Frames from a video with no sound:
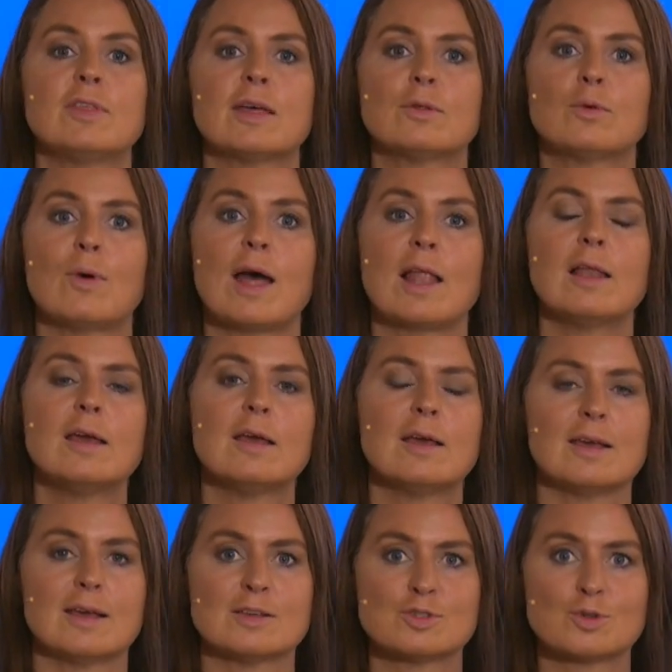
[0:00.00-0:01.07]
that well
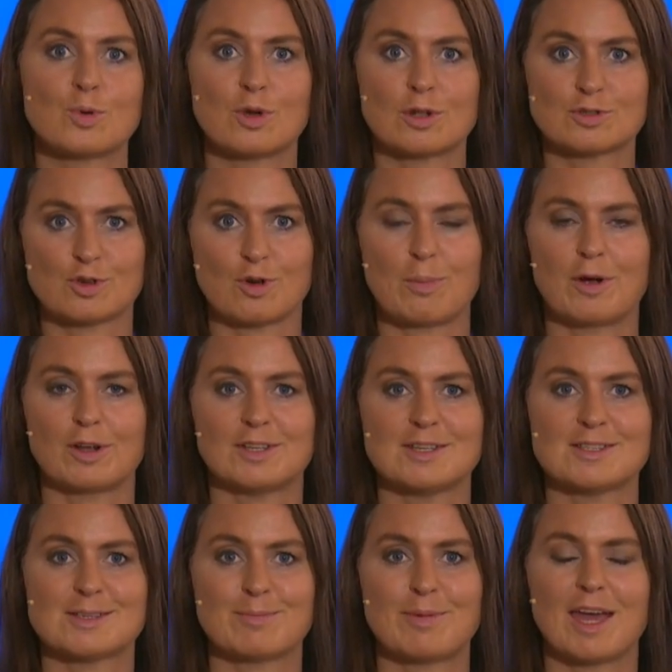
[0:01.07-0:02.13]
is also
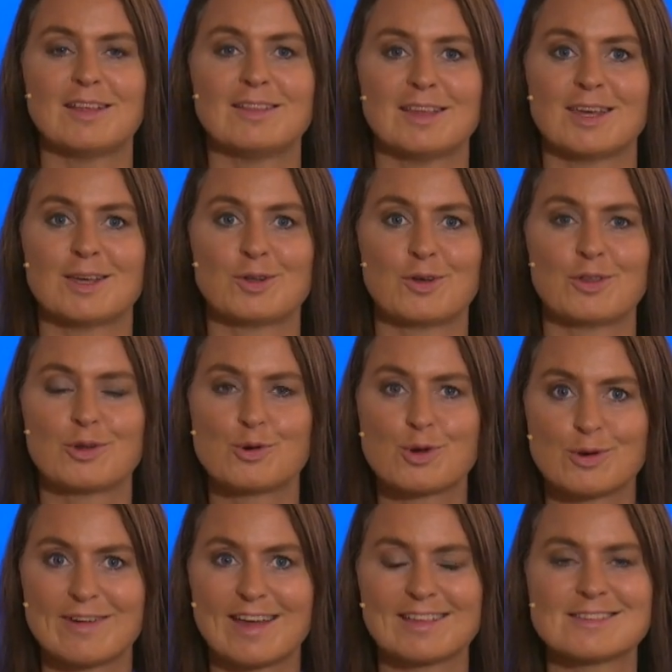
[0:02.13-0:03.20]
participating in other
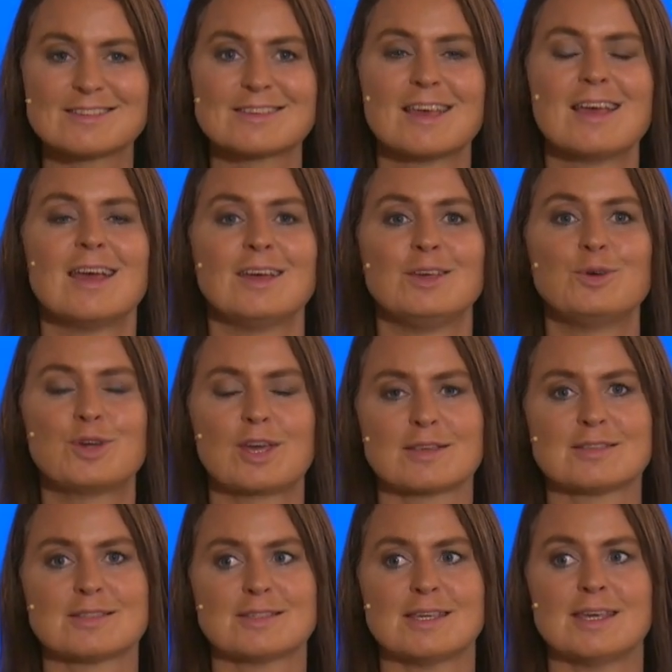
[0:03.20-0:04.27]
events, you
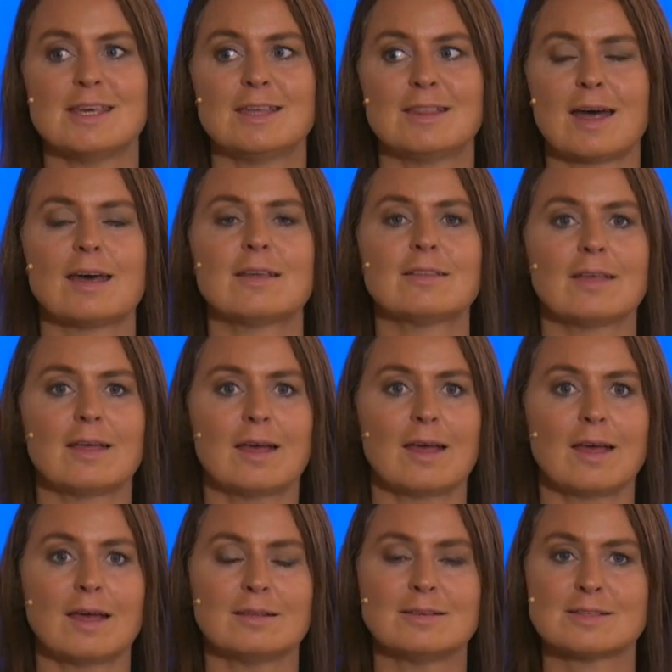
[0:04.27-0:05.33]
can see that
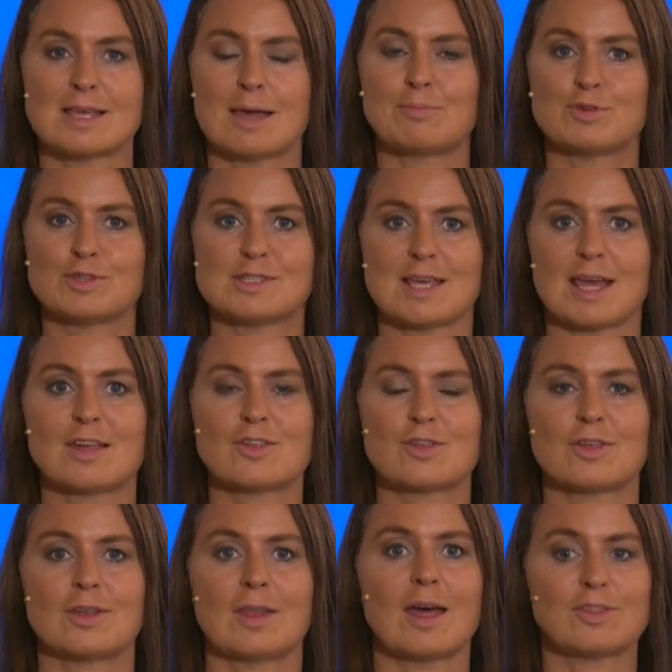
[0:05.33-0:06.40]
in a separate
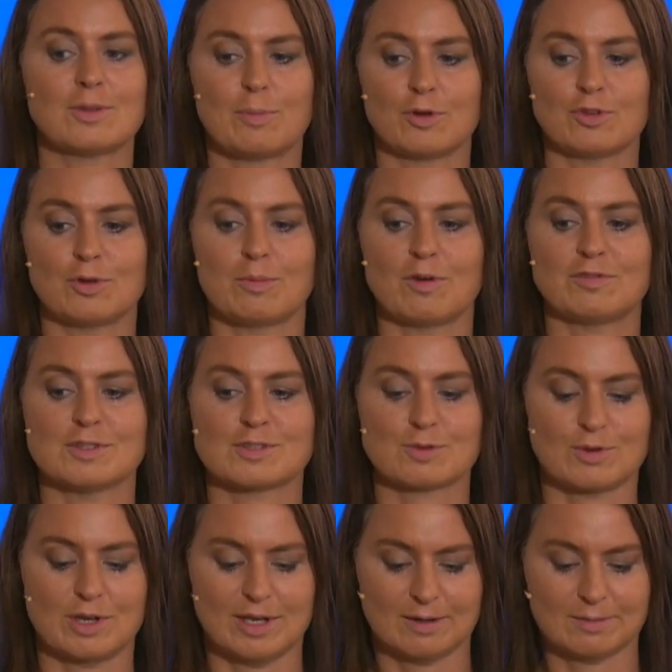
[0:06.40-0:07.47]
section at the bottom of the
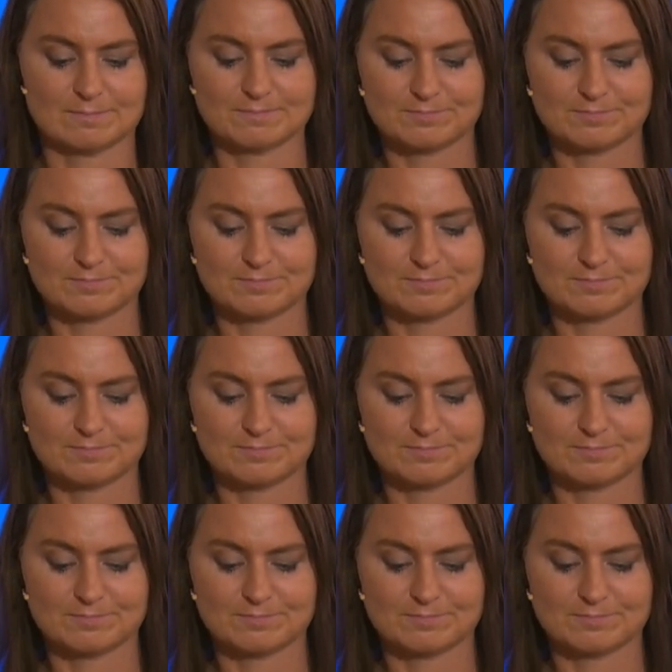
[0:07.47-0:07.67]
screen.